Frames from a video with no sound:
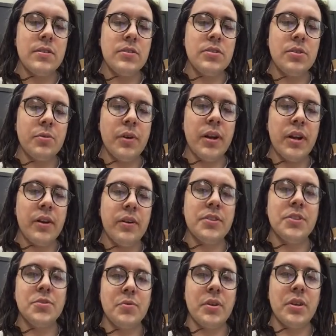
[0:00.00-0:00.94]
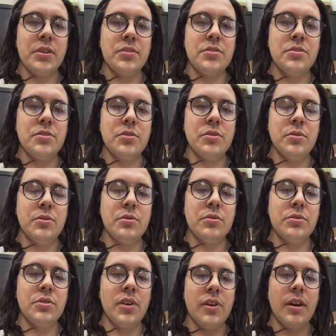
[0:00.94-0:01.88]
So right now I just wanted
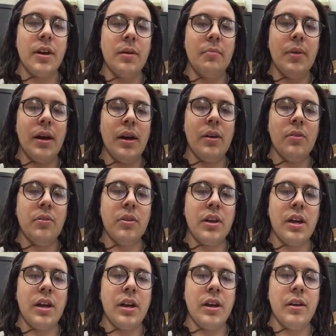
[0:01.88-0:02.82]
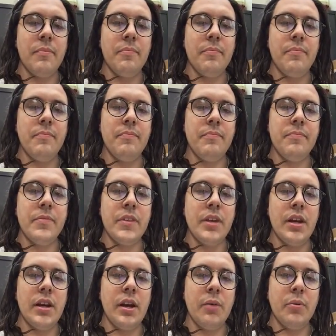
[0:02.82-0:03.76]
to talk about,
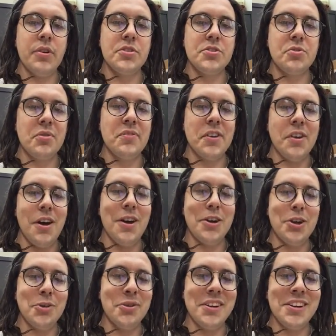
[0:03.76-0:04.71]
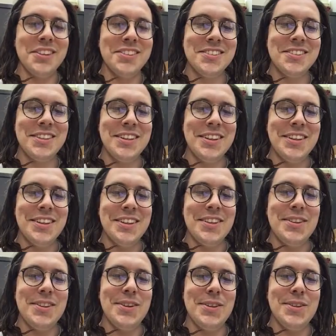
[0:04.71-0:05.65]
I want to sort of inaugurate
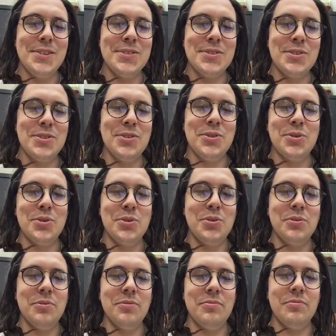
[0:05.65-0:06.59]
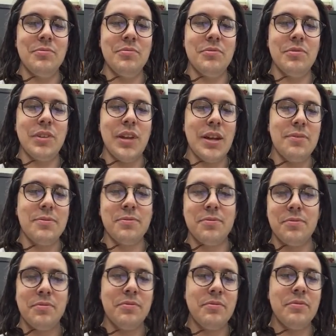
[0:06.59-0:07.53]
these new
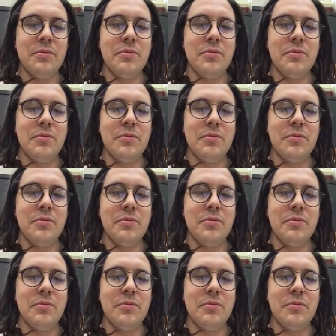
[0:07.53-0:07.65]
life,